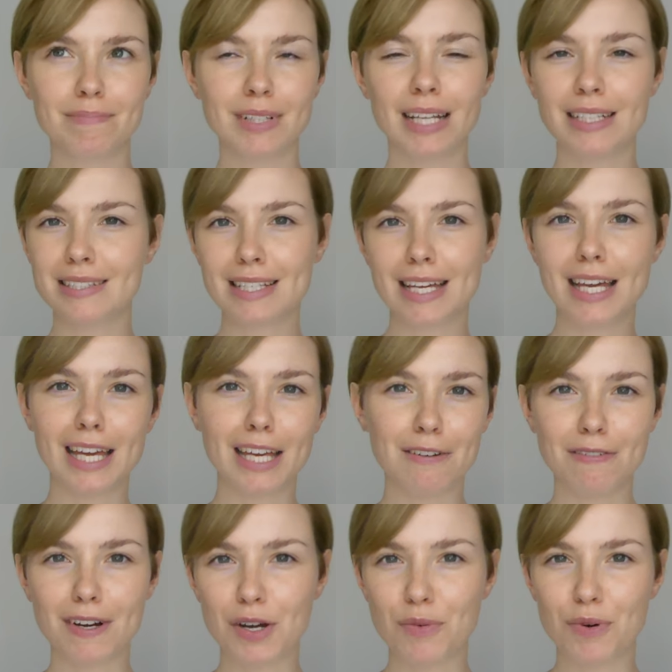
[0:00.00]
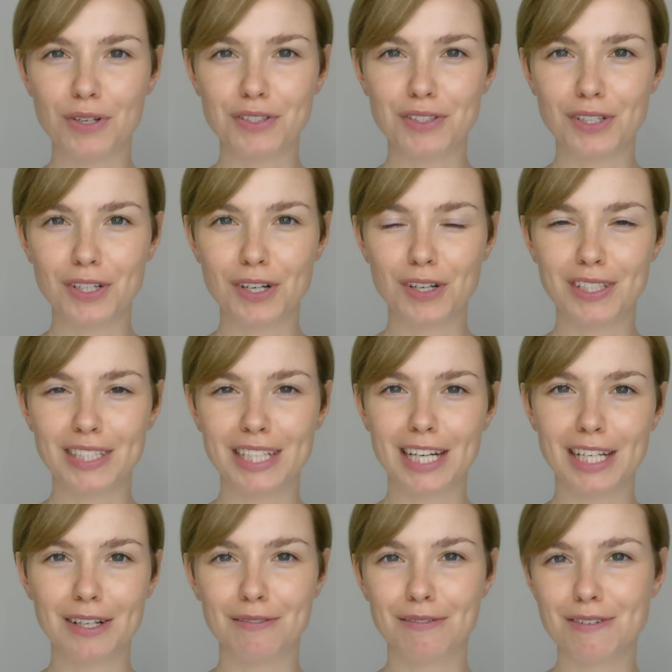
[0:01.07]
Let's say if I was on a holiday
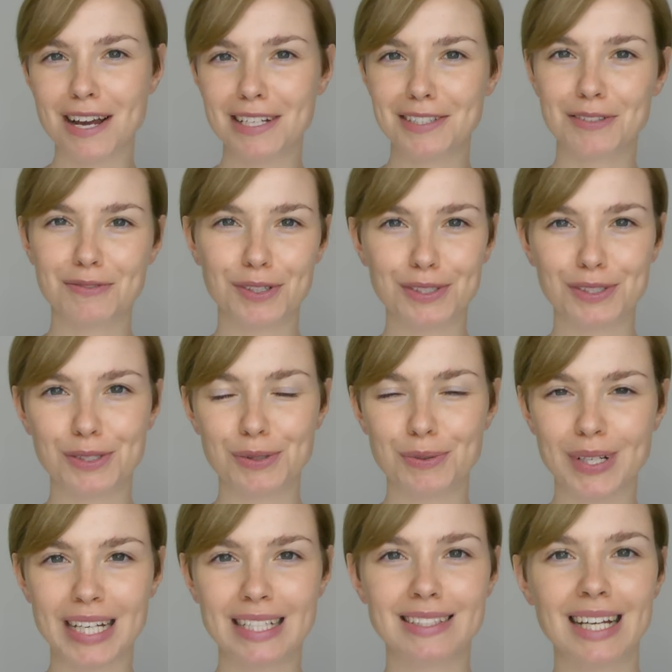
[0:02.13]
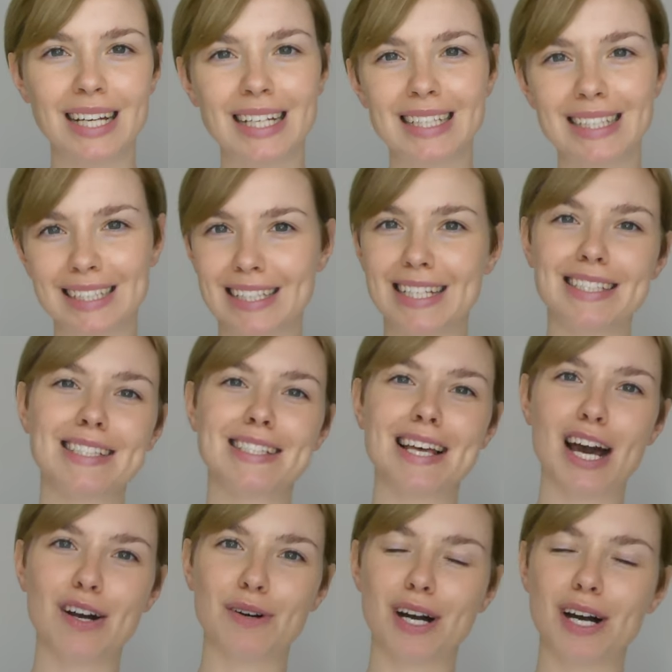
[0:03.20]
and I rested for two weeks, this is
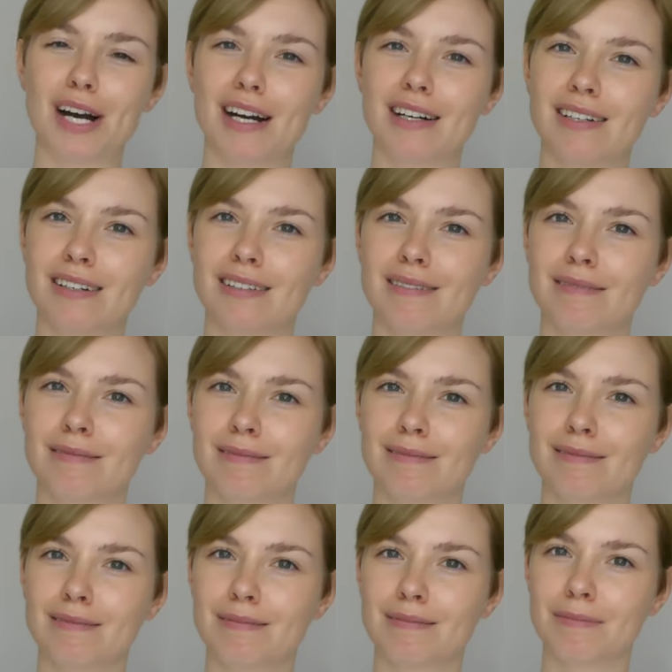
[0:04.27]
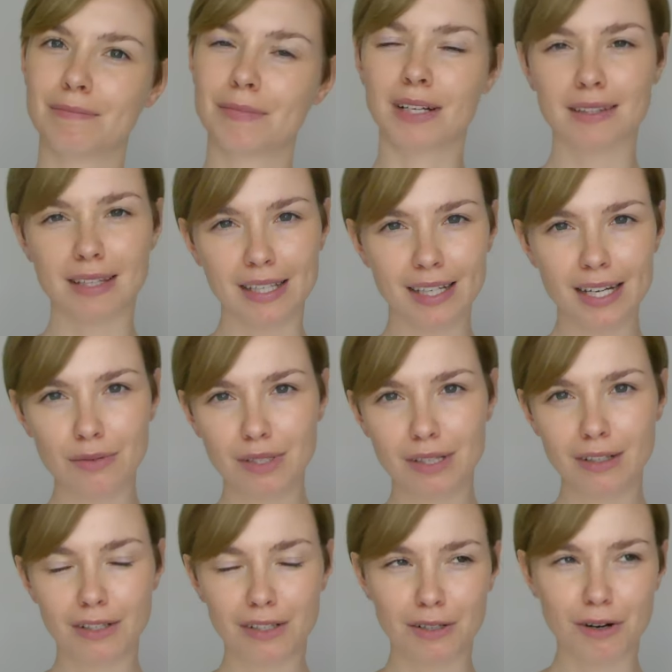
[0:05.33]
how I, I think I would
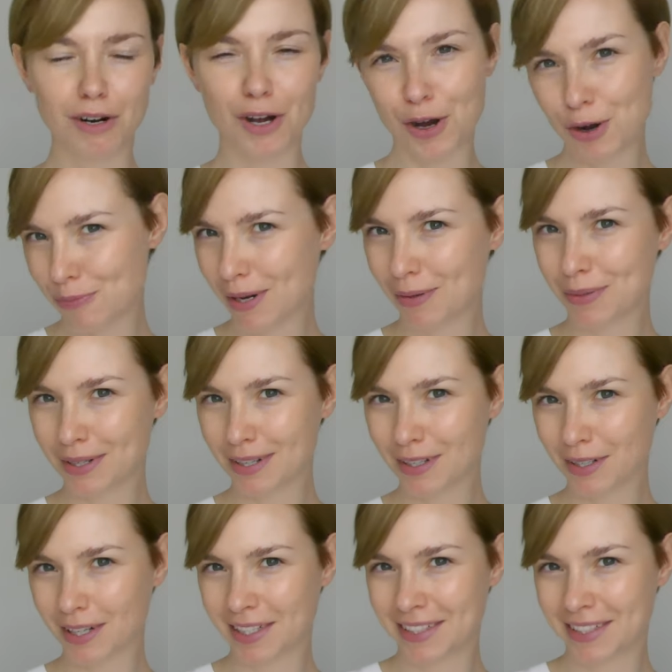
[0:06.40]
look, or I hope I would look.